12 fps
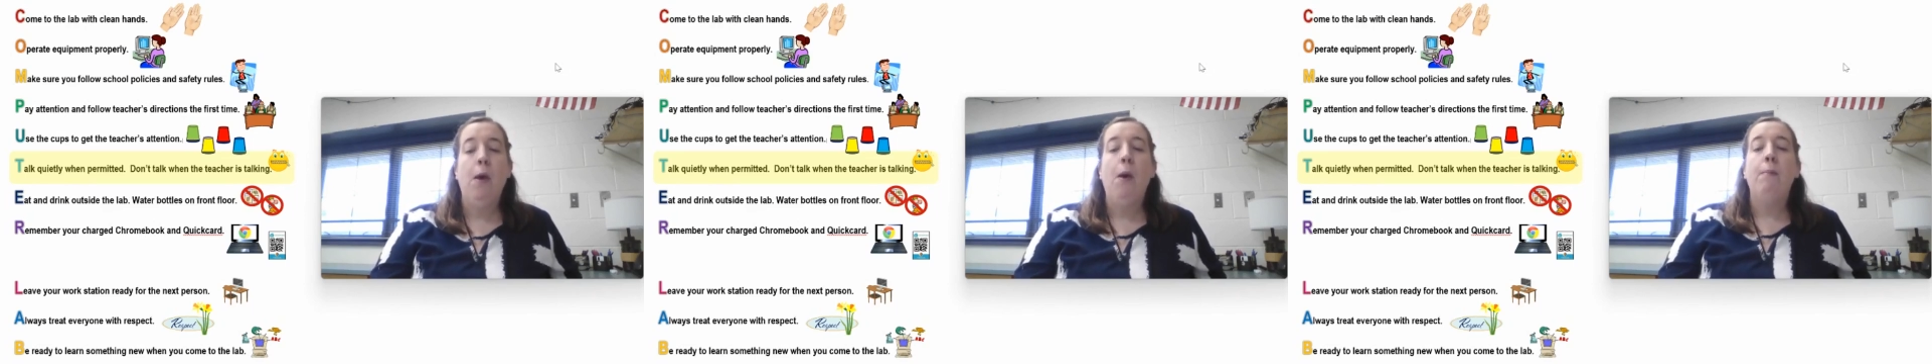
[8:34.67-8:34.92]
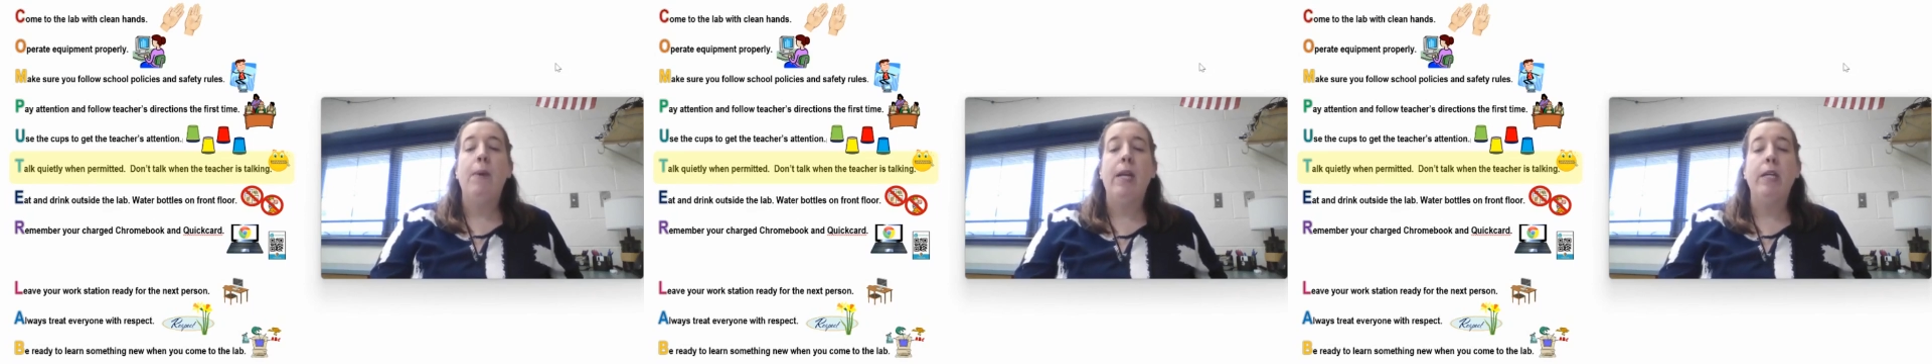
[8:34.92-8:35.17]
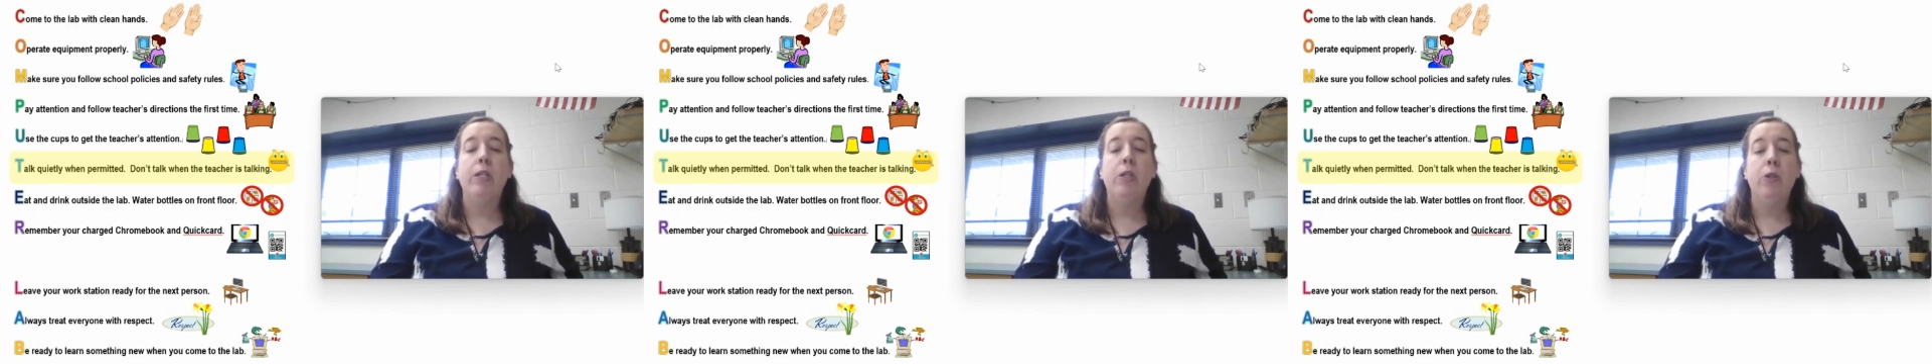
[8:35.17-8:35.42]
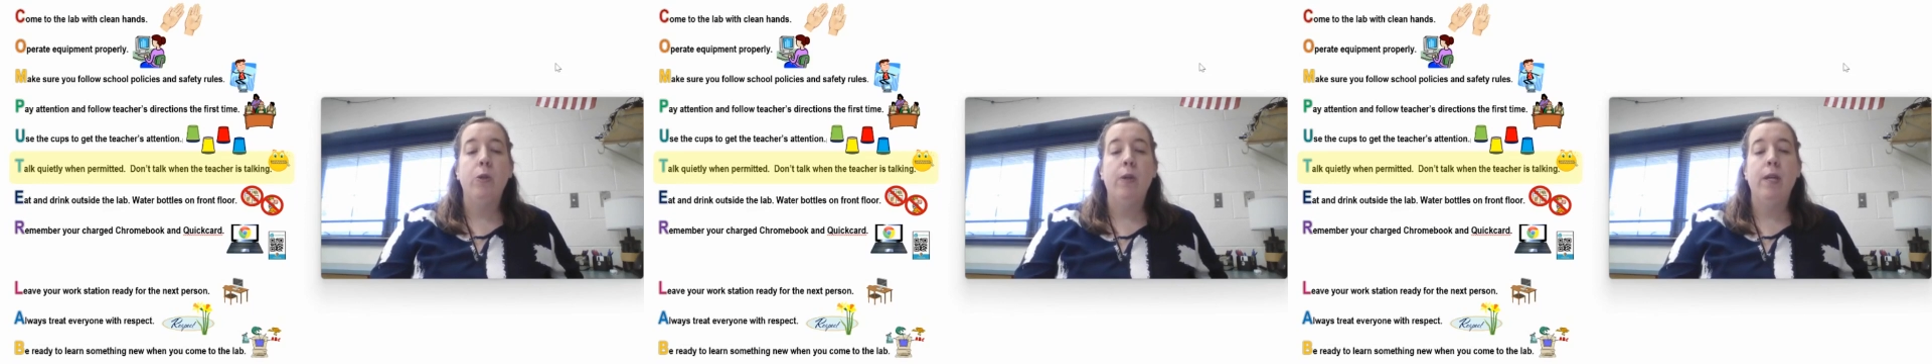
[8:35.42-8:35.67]
But as
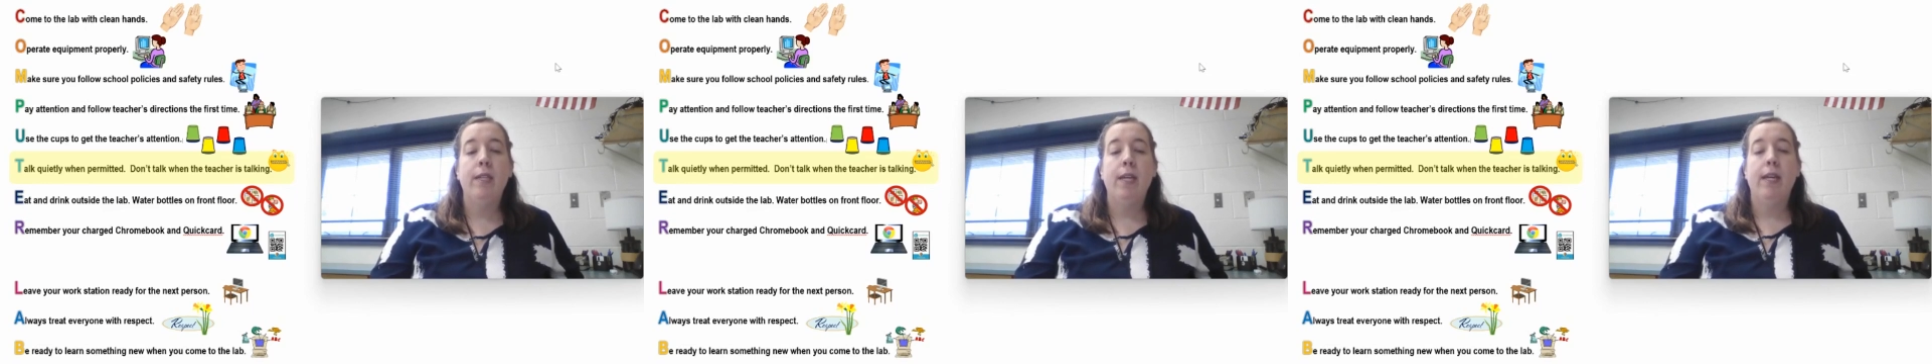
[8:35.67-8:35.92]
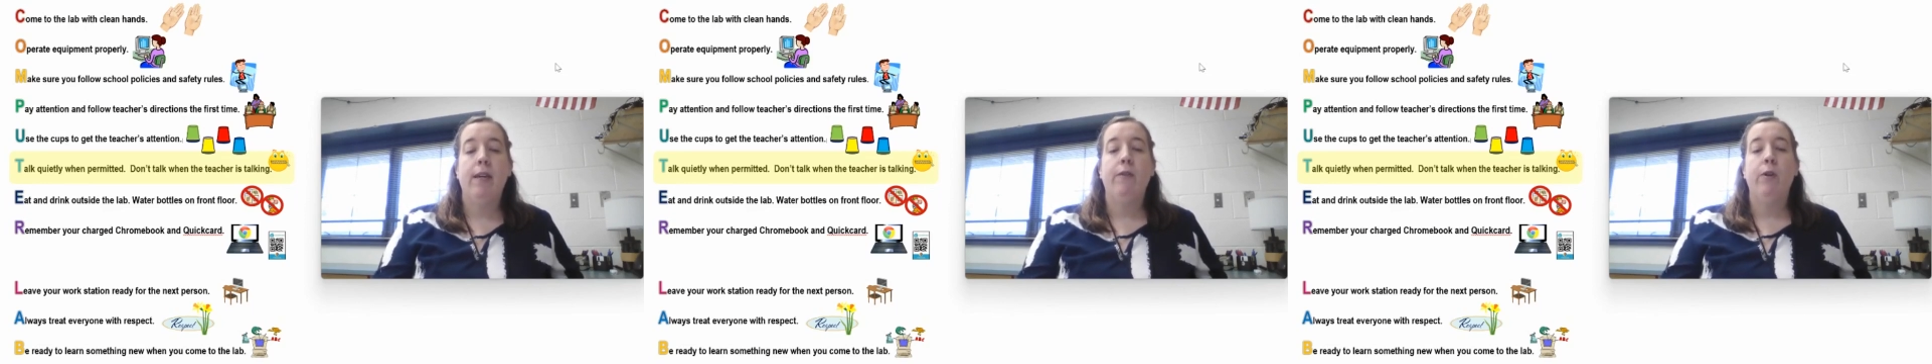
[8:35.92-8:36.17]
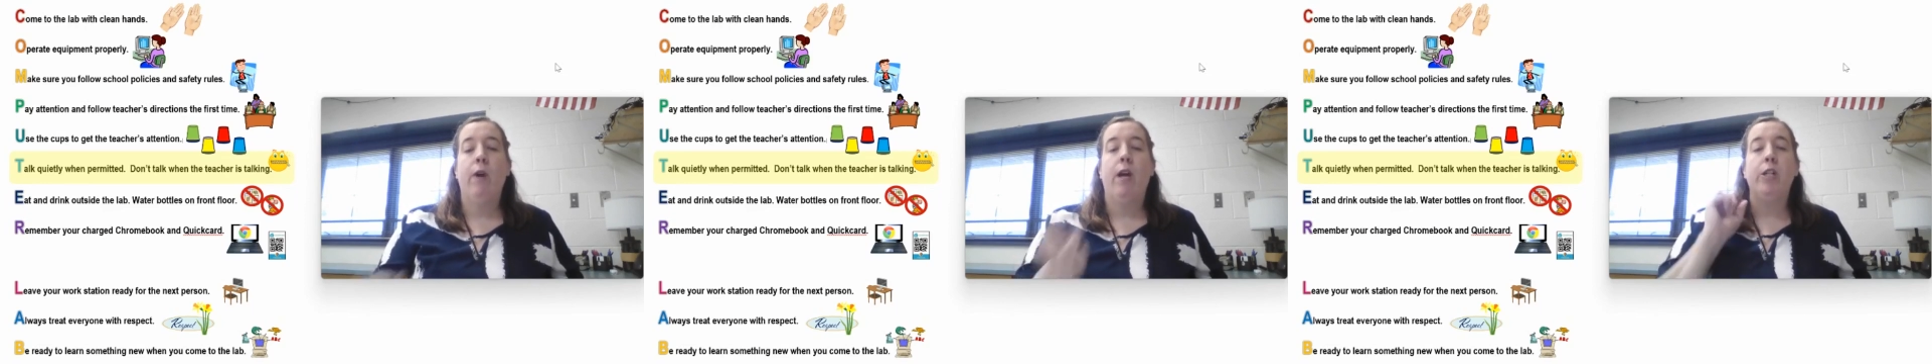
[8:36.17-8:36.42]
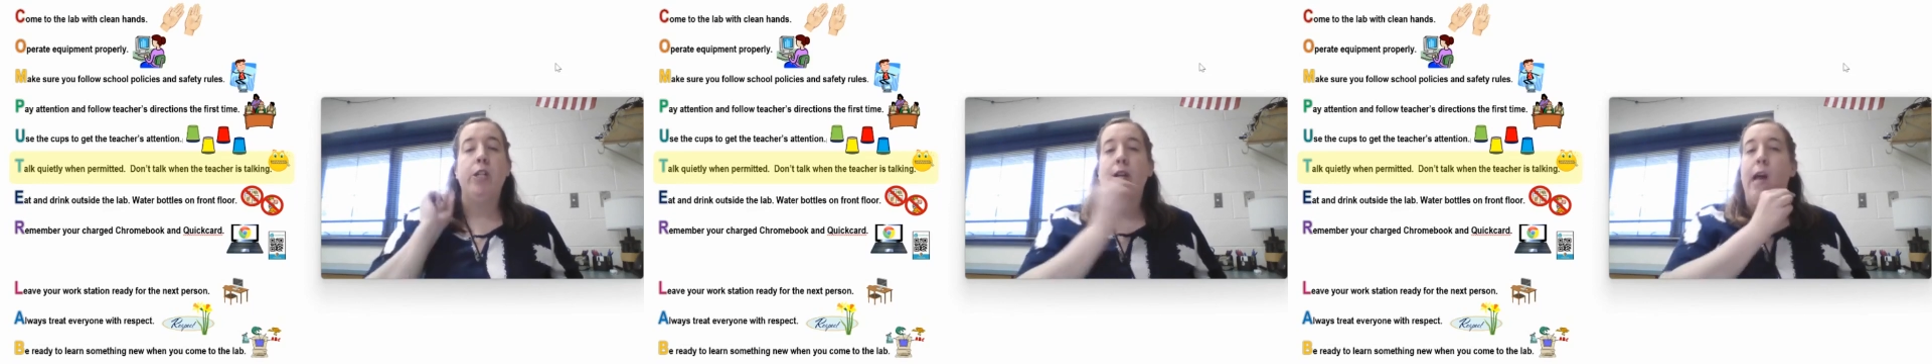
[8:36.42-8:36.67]
soon as I give a
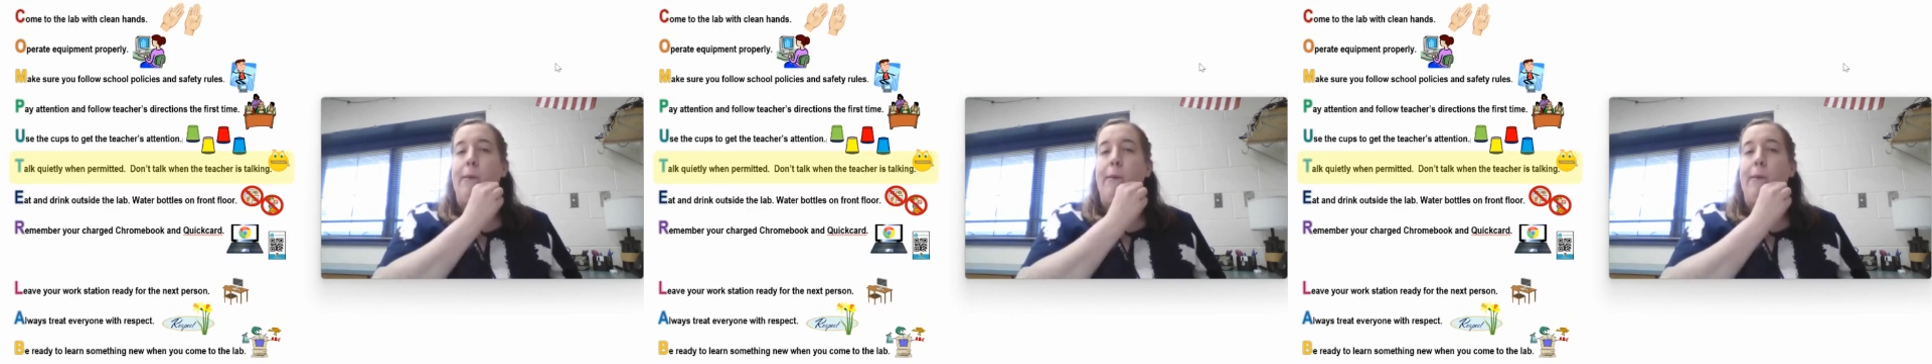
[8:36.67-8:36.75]
direction,